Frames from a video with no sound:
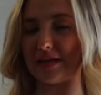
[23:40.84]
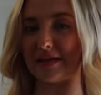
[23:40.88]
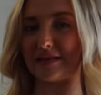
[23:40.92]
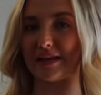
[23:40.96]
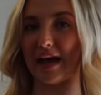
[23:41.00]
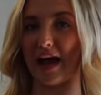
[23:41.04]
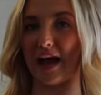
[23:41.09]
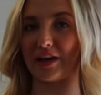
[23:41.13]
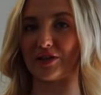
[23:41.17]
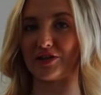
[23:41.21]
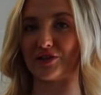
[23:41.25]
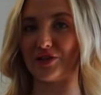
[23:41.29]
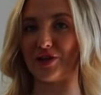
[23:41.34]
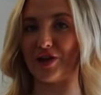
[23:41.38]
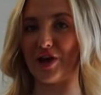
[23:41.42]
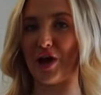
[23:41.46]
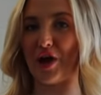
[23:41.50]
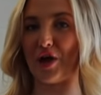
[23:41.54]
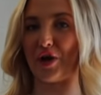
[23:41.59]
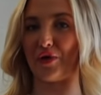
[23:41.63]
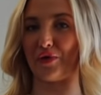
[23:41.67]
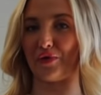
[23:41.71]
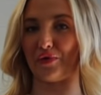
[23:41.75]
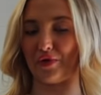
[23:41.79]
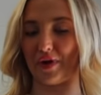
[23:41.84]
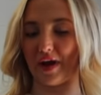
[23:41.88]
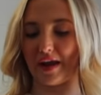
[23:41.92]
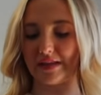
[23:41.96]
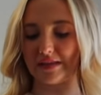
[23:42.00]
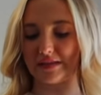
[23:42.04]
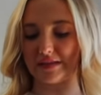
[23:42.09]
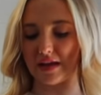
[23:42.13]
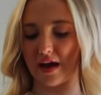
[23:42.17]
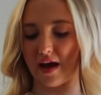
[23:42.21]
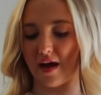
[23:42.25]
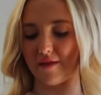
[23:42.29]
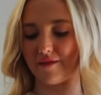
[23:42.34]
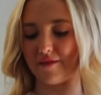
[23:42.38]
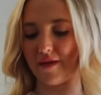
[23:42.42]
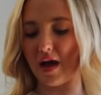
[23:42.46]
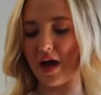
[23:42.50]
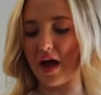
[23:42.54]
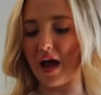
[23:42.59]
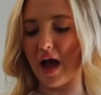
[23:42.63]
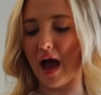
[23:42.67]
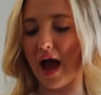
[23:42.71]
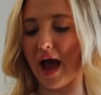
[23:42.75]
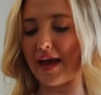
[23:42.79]
It's actually great stuff.
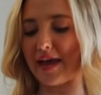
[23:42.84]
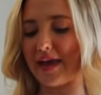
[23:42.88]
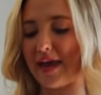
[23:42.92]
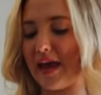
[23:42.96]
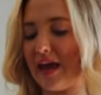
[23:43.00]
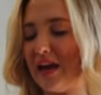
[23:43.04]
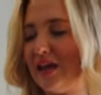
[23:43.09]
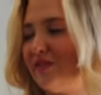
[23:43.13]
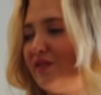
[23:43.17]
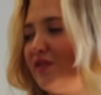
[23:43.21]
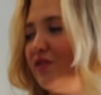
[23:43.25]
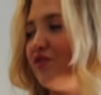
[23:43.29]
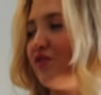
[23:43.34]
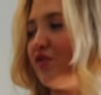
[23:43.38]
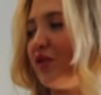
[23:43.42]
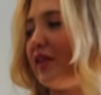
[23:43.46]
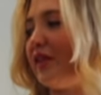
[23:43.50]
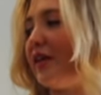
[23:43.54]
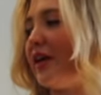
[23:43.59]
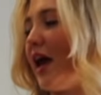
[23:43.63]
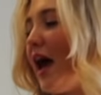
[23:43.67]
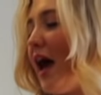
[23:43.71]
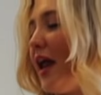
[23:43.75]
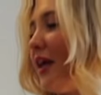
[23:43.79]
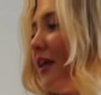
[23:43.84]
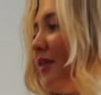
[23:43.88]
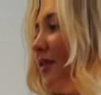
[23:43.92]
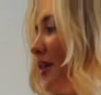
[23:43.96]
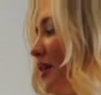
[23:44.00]
I can't even really edit